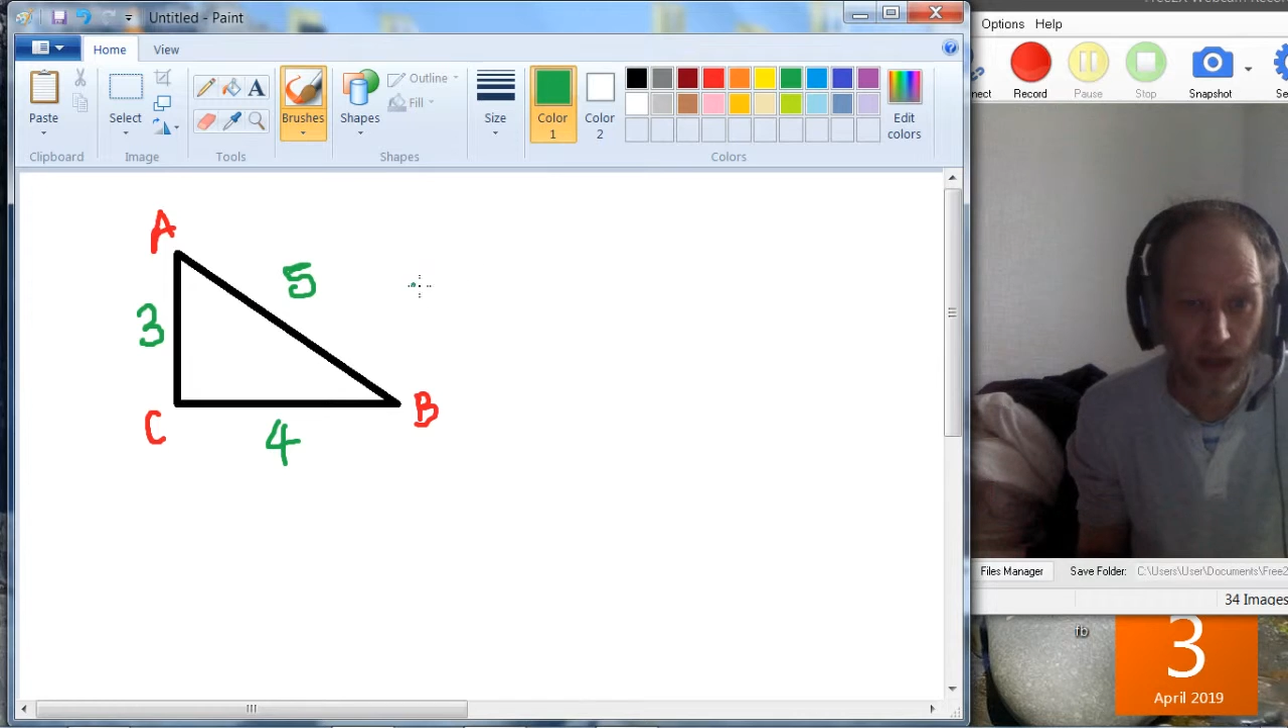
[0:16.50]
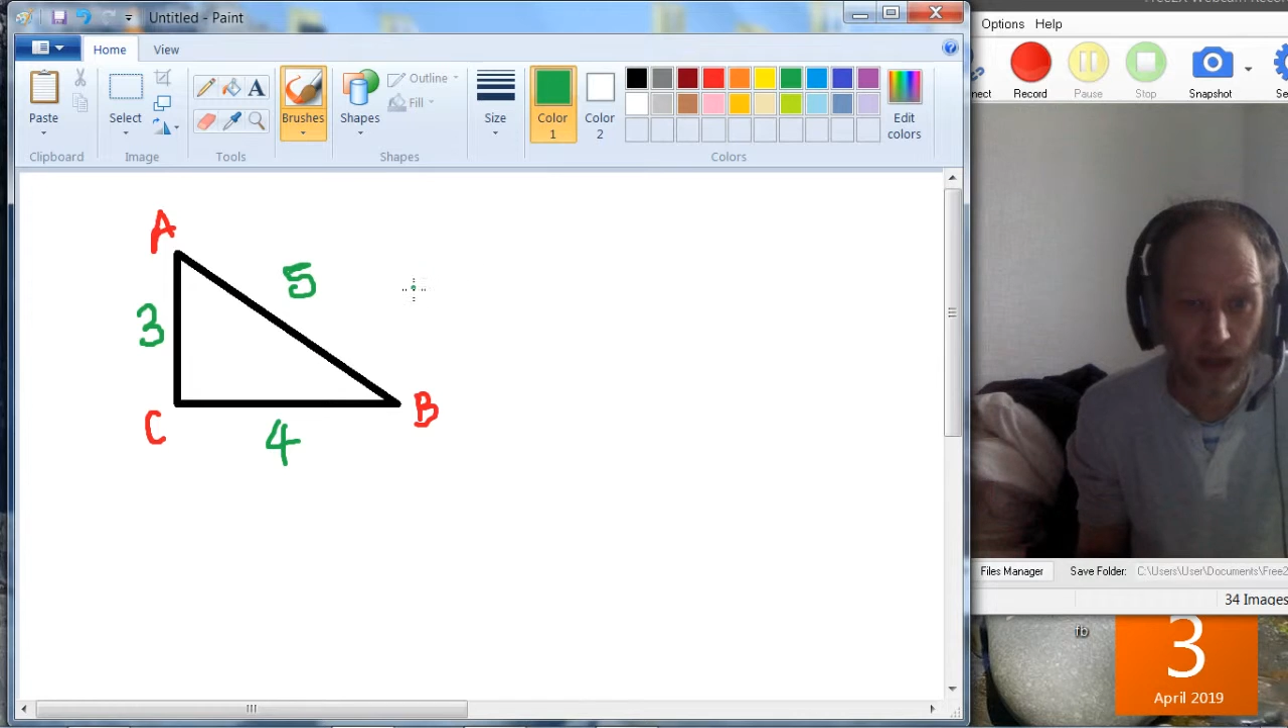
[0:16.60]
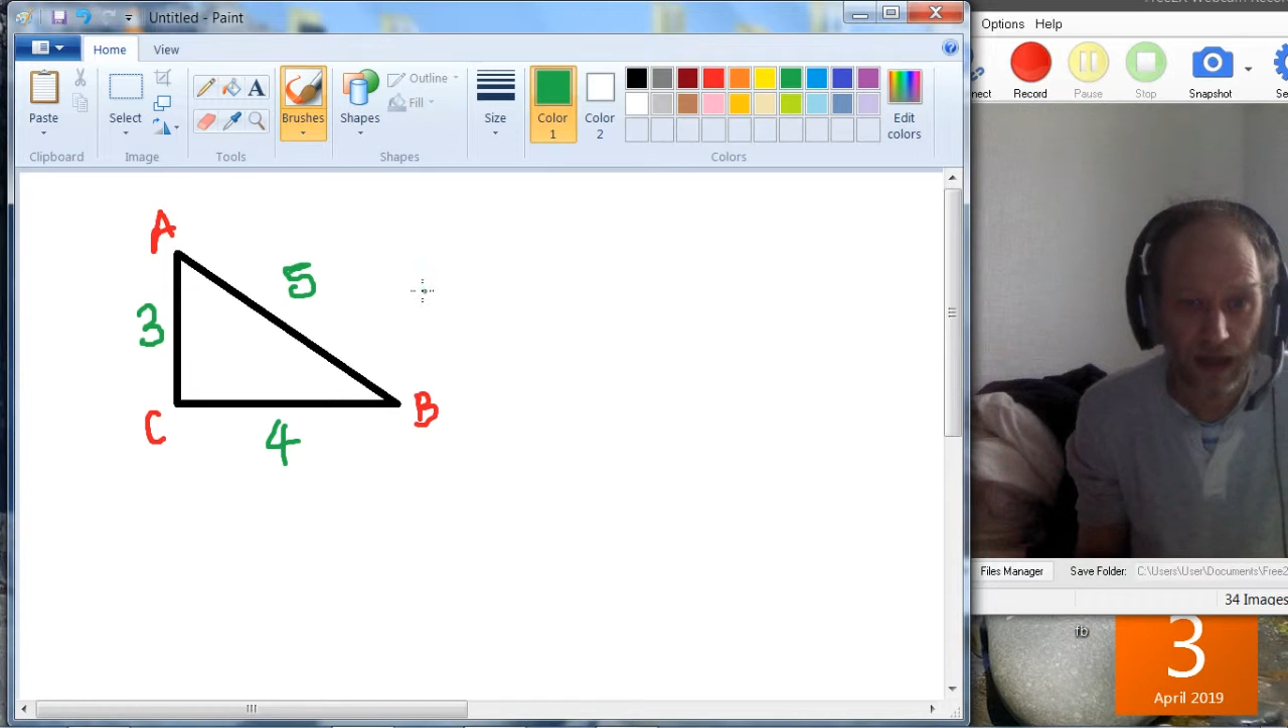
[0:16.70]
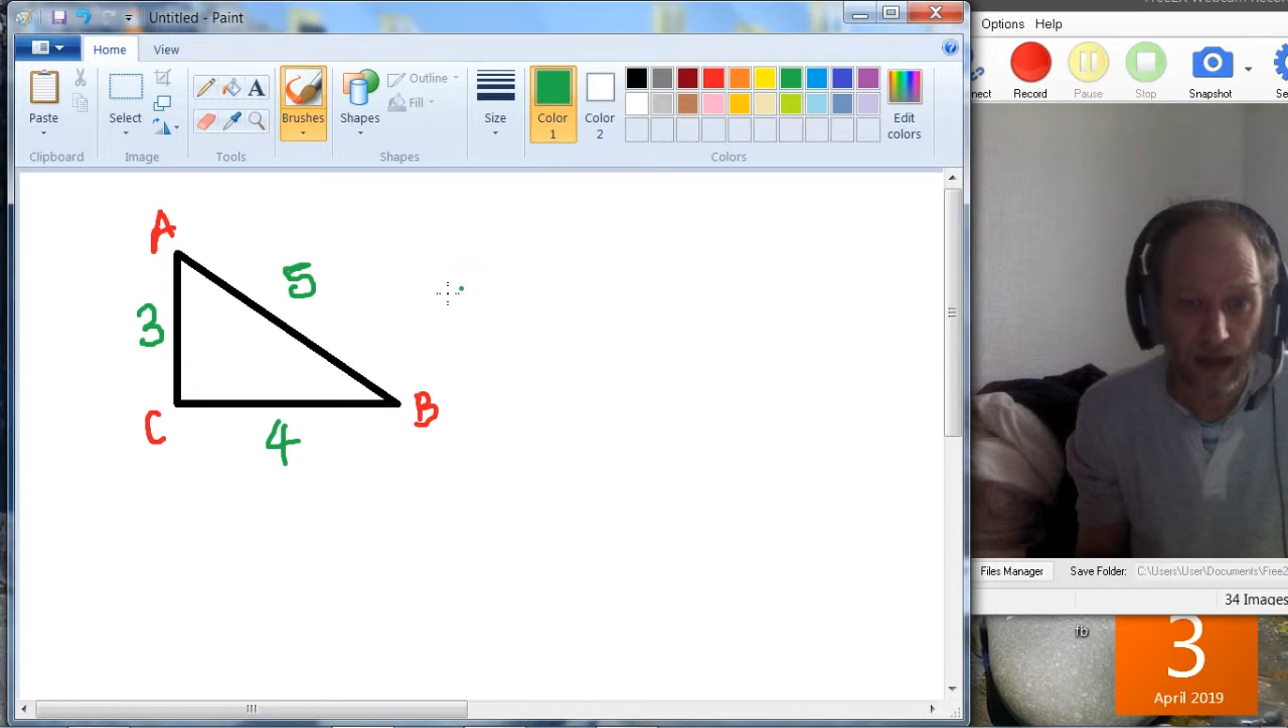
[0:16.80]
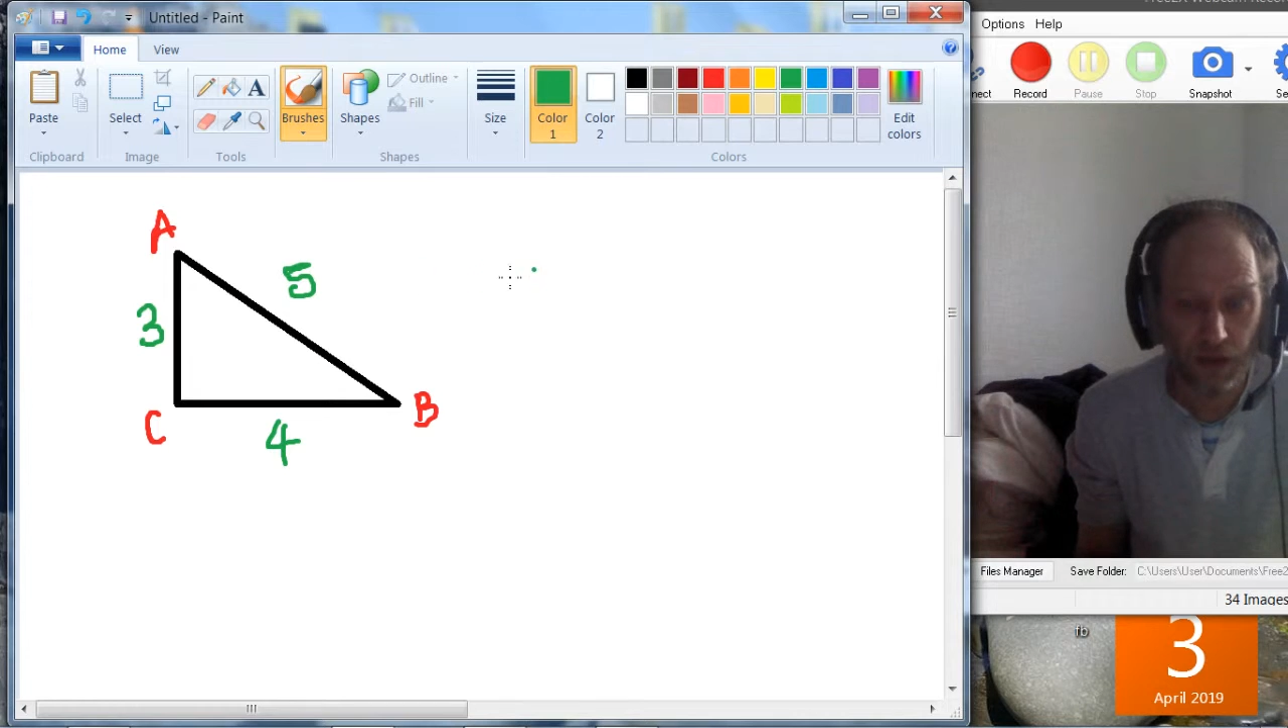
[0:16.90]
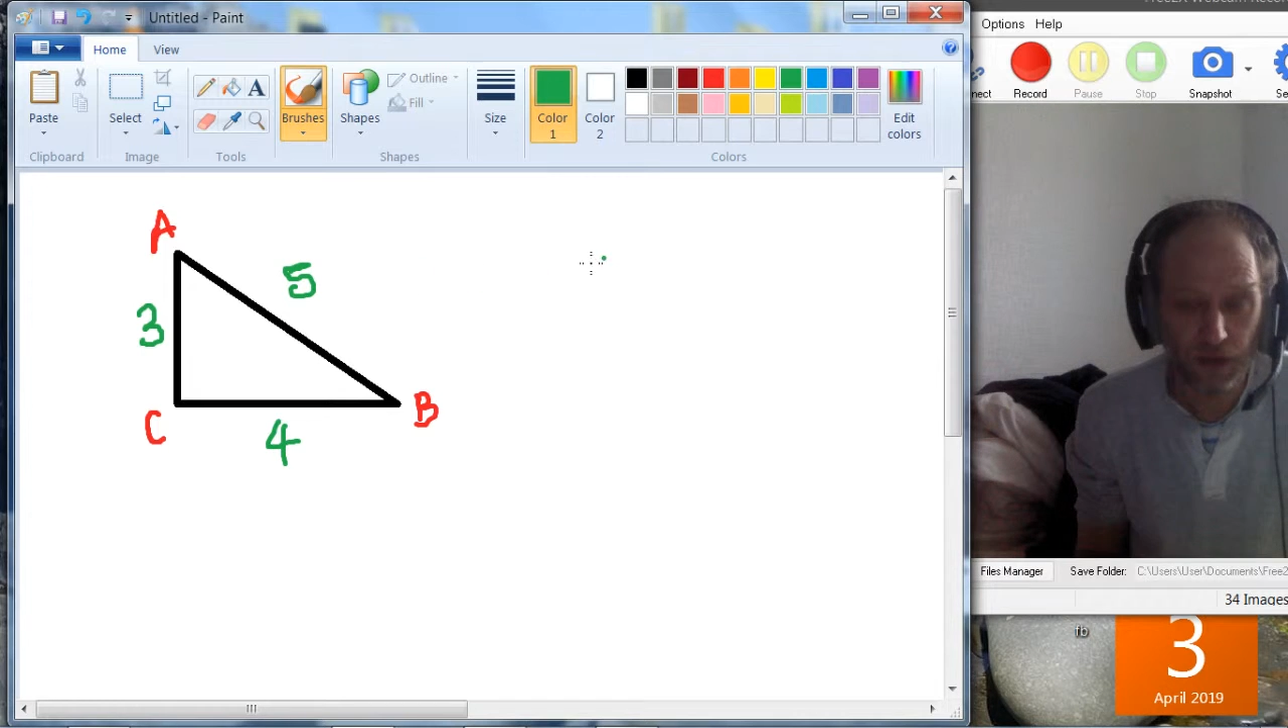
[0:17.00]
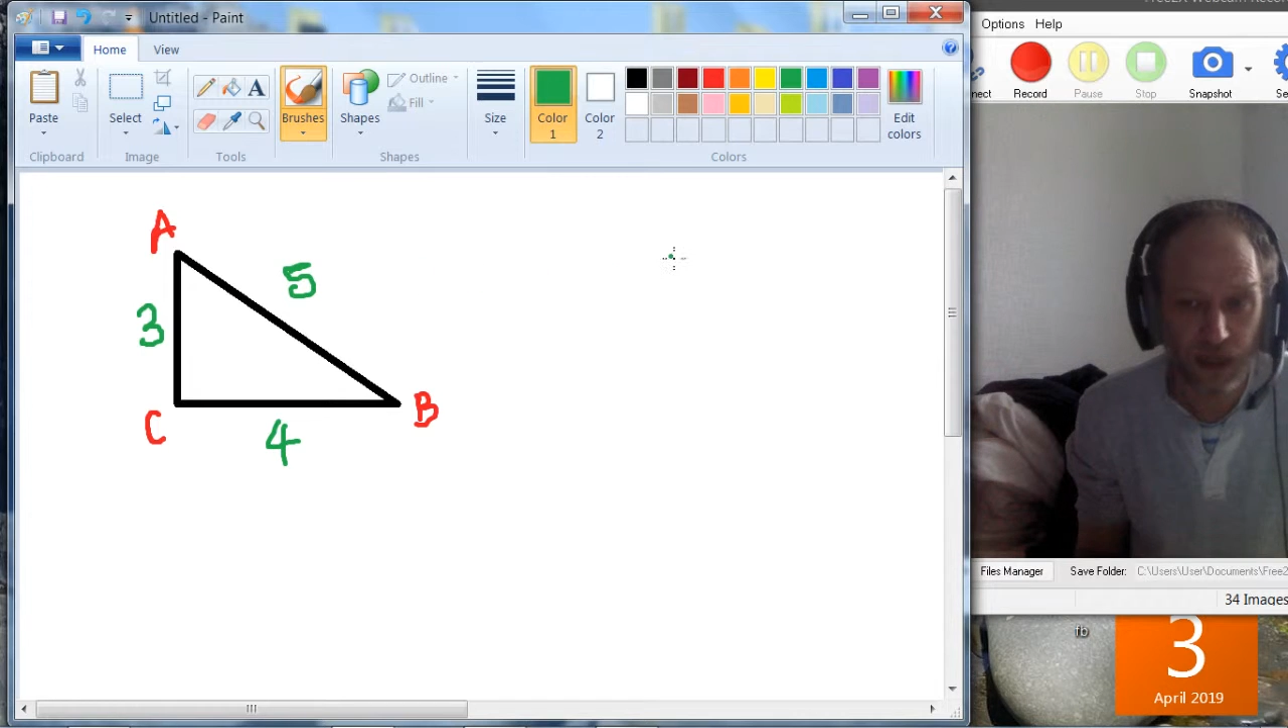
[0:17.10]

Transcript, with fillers: if we